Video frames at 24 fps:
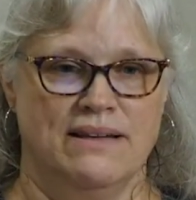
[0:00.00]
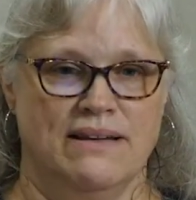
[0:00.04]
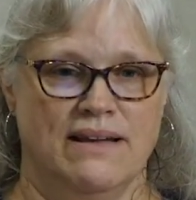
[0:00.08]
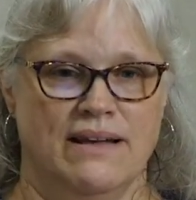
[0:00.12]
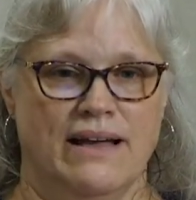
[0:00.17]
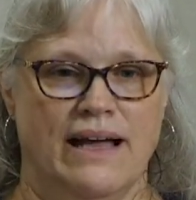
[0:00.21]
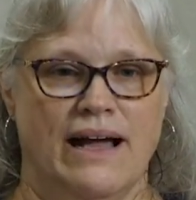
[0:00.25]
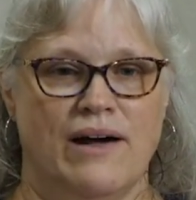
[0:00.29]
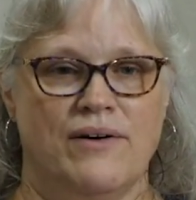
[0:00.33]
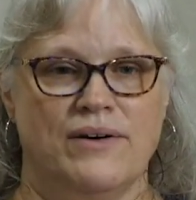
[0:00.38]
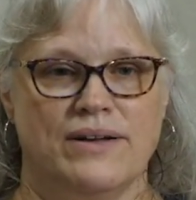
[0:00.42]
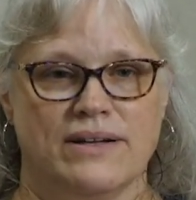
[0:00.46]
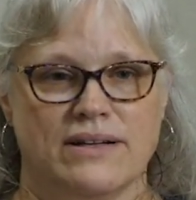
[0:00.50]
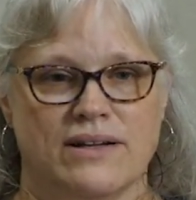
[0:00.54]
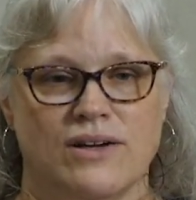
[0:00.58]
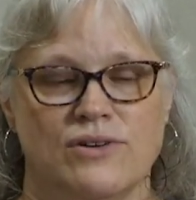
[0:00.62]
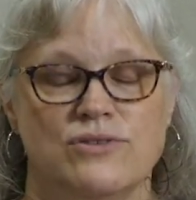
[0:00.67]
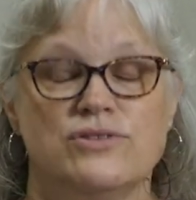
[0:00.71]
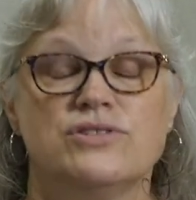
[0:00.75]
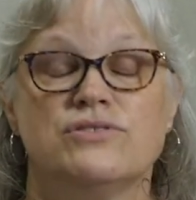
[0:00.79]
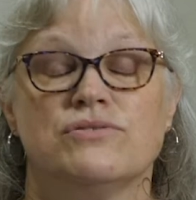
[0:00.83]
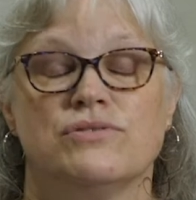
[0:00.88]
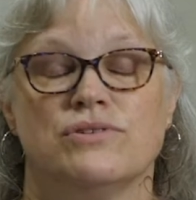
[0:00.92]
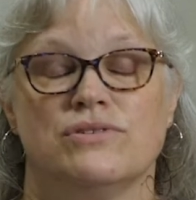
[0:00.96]
how it
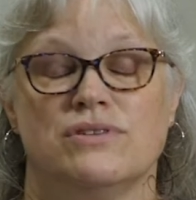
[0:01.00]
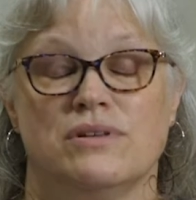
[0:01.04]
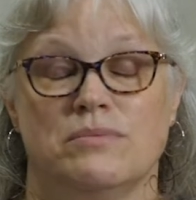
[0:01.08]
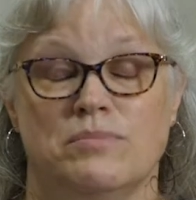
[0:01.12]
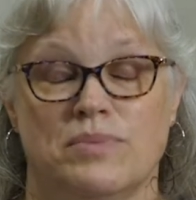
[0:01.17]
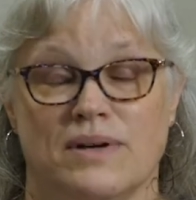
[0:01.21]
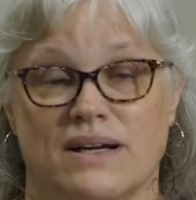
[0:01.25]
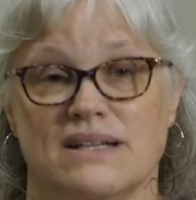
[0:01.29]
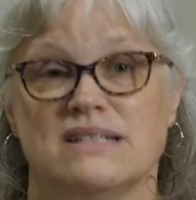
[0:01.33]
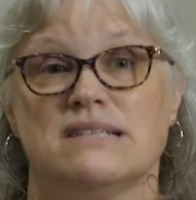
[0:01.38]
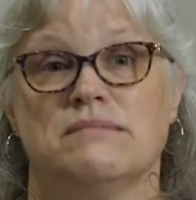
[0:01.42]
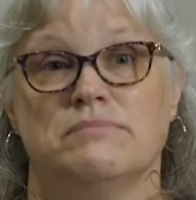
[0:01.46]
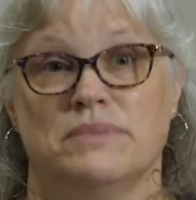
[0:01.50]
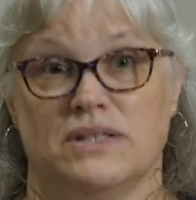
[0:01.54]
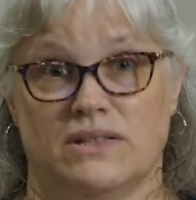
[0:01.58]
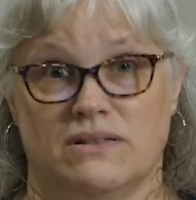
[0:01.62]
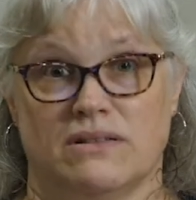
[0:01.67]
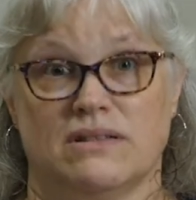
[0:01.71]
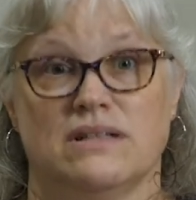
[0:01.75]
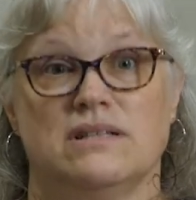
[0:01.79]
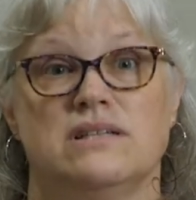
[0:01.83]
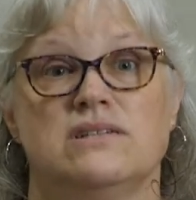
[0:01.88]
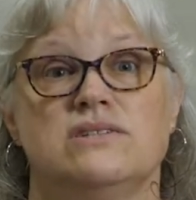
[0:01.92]
goes through the breast milk.